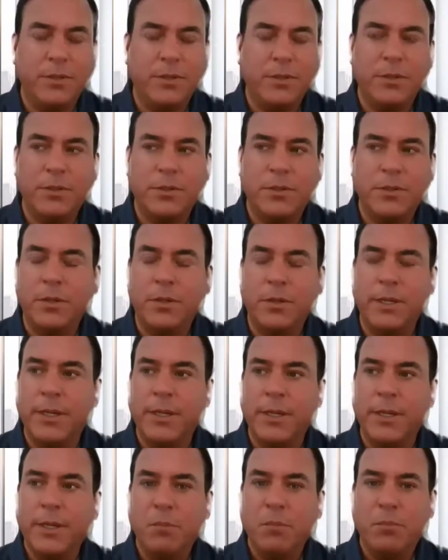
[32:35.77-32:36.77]
certainly
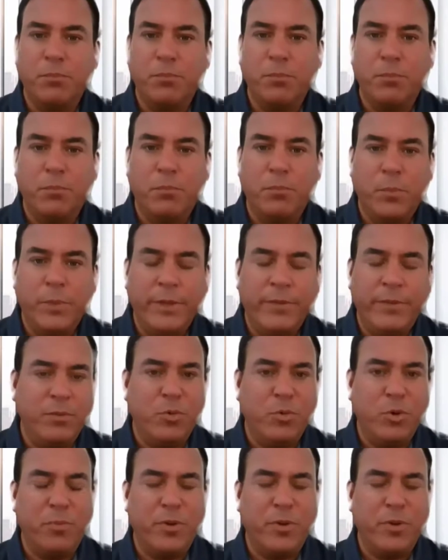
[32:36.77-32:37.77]
even more
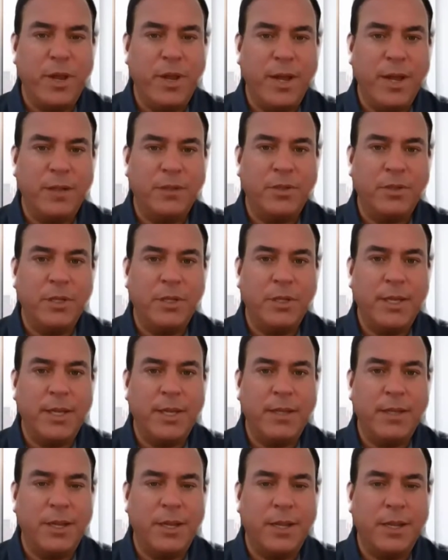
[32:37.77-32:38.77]
pronounced in a case
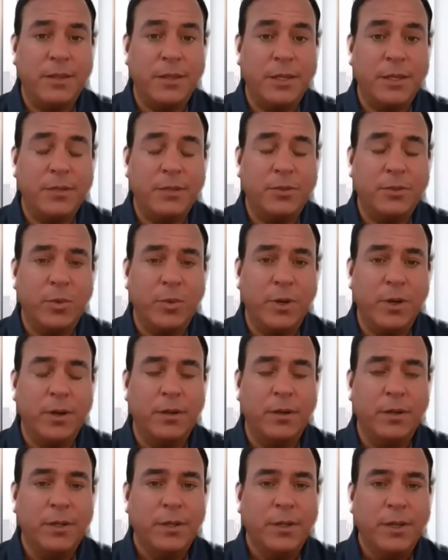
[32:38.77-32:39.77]
like this, where
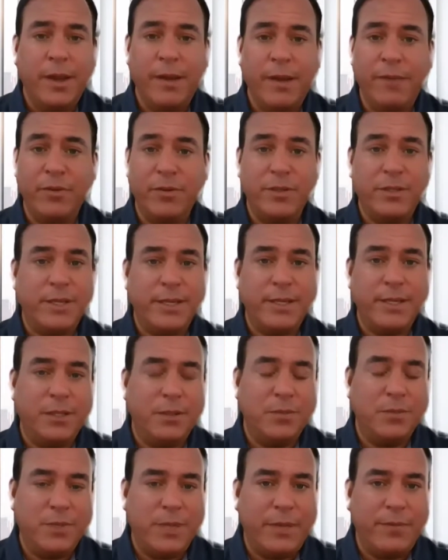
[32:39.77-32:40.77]
every state
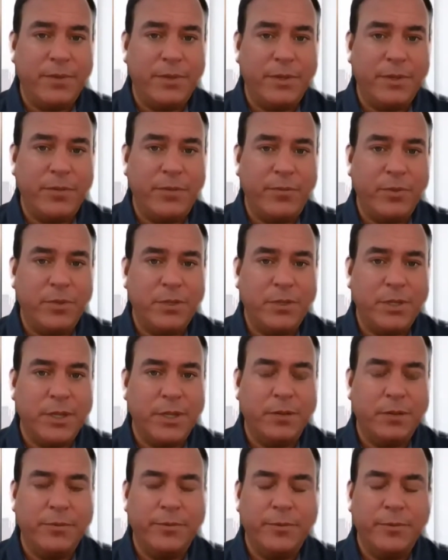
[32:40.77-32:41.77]
seems to have a different set
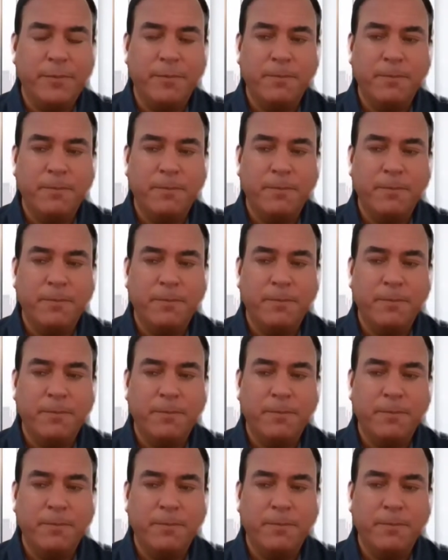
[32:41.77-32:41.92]
of